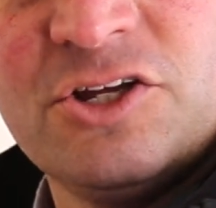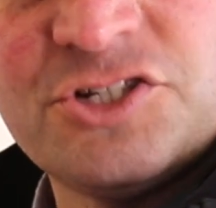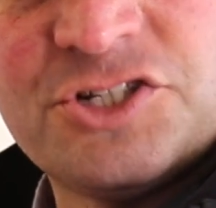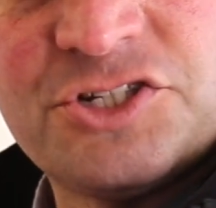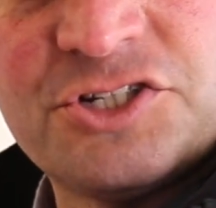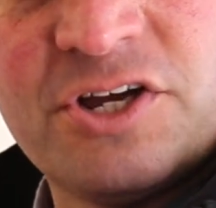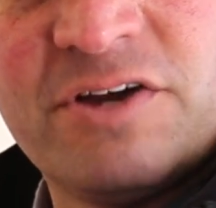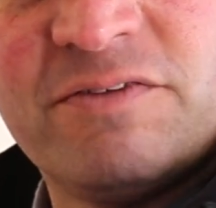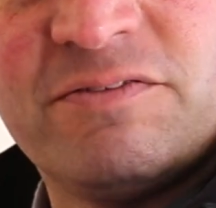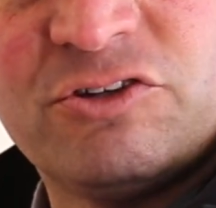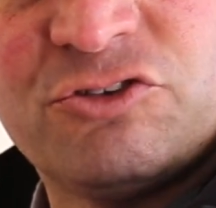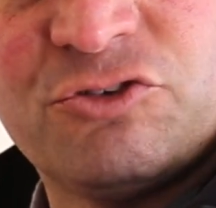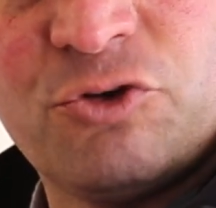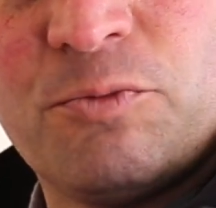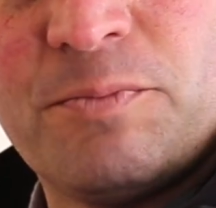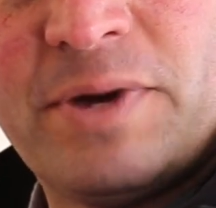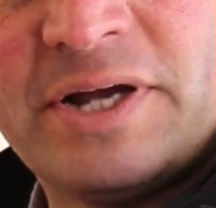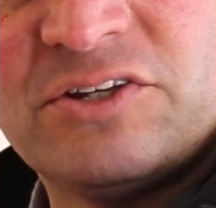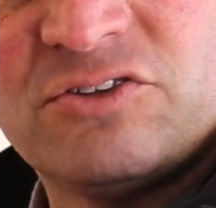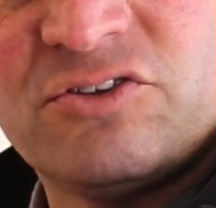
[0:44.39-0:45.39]
serviced
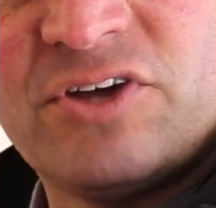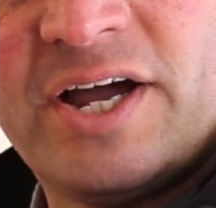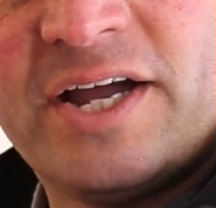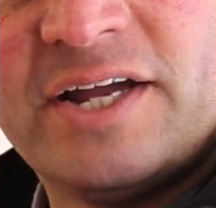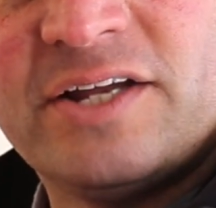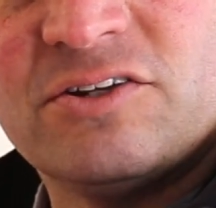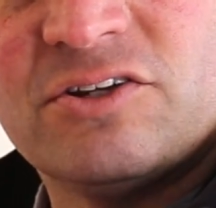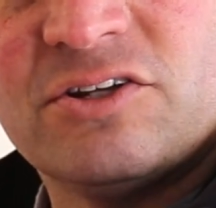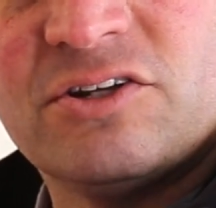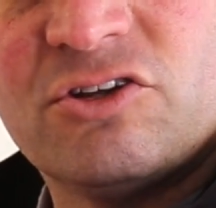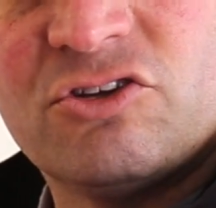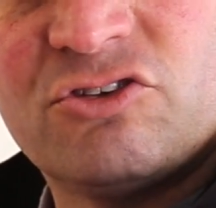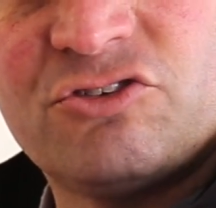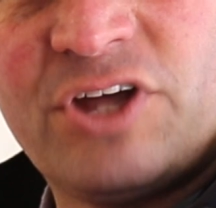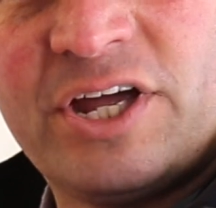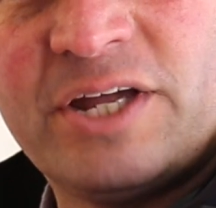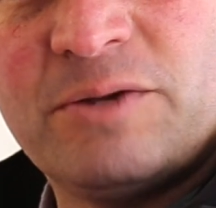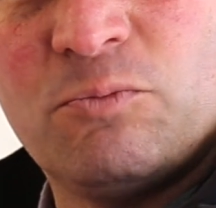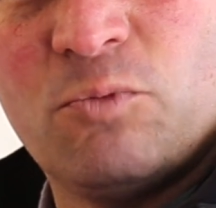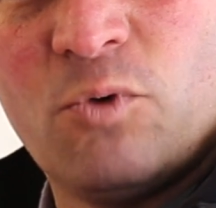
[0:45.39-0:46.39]
or maintained in the
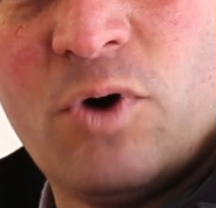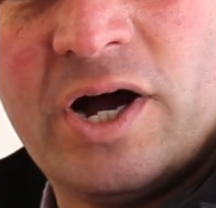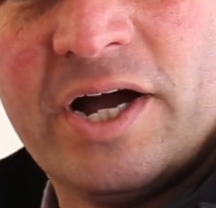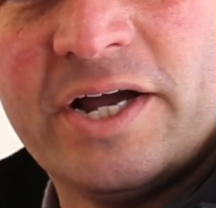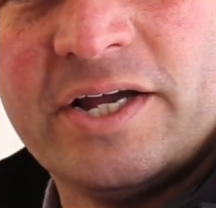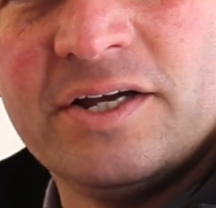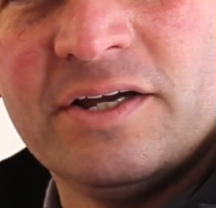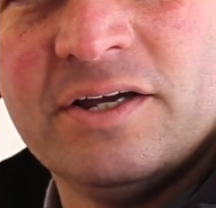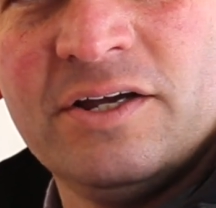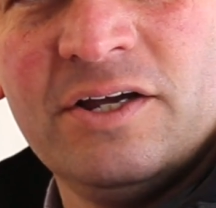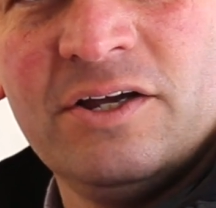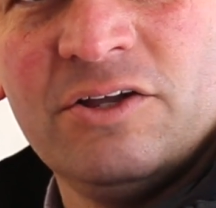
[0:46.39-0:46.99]
same way